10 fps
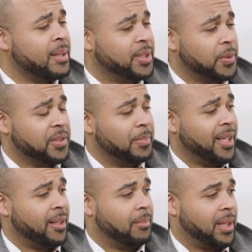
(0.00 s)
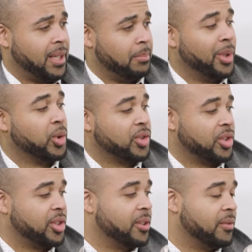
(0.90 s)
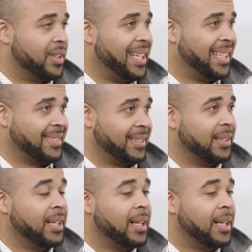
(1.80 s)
So it was me and my middle sister, Vanessa.